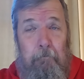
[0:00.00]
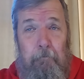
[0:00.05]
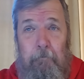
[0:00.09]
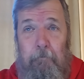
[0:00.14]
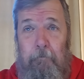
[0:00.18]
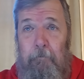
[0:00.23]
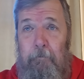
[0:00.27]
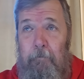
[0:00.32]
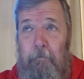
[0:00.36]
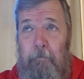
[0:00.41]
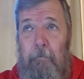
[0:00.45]

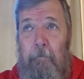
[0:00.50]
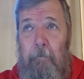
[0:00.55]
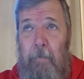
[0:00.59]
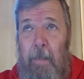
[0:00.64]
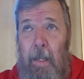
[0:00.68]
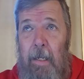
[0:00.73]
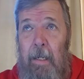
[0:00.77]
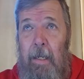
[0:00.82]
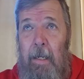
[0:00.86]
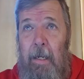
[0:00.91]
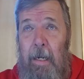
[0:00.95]

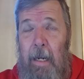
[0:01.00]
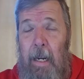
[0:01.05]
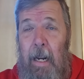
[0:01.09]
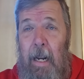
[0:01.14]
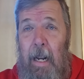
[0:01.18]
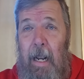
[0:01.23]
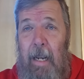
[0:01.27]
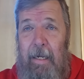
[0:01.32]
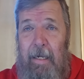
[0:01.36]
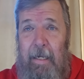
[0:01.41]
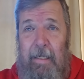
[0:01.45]

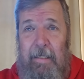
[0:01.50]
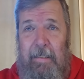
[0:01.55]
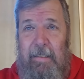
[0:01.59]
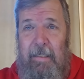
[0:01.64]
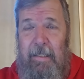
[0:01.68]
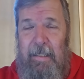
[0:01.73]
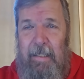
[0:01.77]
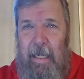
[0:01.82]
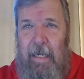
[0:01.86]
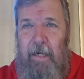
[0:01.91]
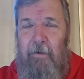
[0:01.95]
I guess
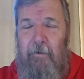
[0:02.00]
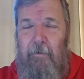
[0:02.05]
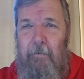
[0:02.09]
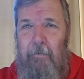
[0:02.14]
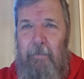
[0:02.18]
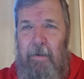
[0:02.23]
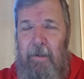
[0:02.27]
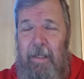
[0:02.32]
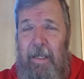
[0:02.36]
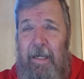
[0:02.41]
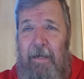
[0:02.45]
they
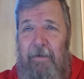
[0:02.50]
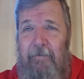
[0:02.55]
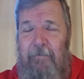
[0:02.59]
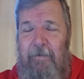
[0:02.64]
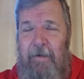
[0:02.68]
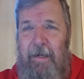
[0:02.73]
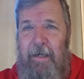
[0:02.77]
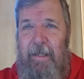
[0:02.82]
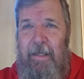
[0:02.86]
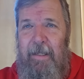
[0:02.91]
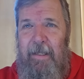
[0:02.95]
don't believe
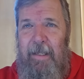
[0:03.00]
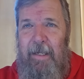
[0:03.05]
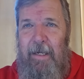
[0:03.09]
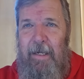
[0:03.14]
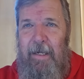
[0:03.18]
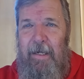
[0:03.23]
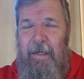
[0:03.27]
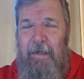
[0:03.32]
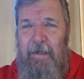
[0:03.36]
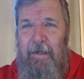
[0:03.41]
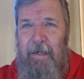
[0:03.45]
in
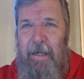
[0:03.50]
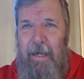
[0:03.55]
the